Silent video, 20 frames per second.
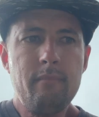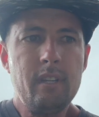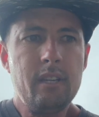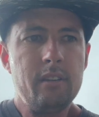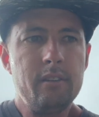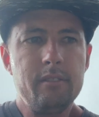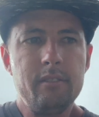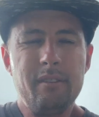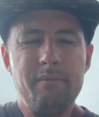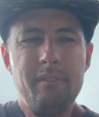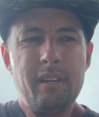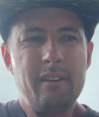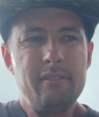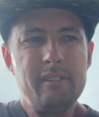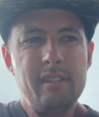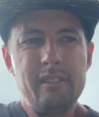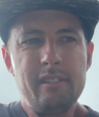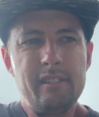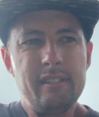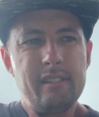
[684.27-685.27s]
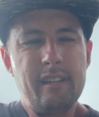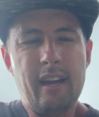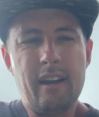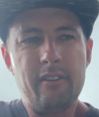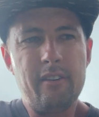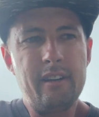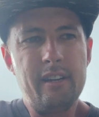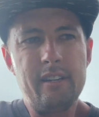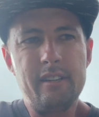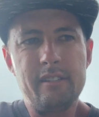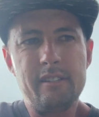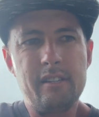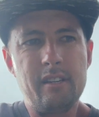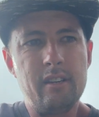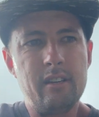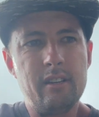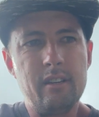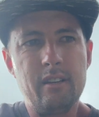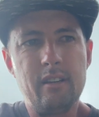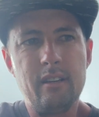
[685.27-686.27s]
Sometimes that's just how it is.
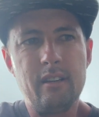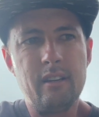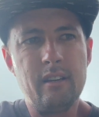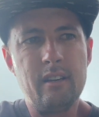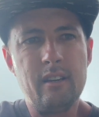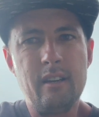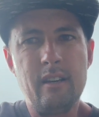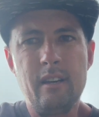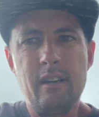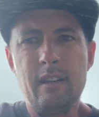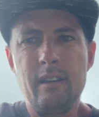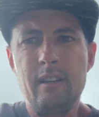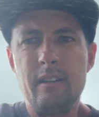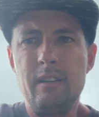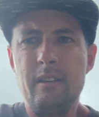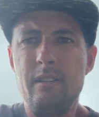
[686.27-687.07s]
You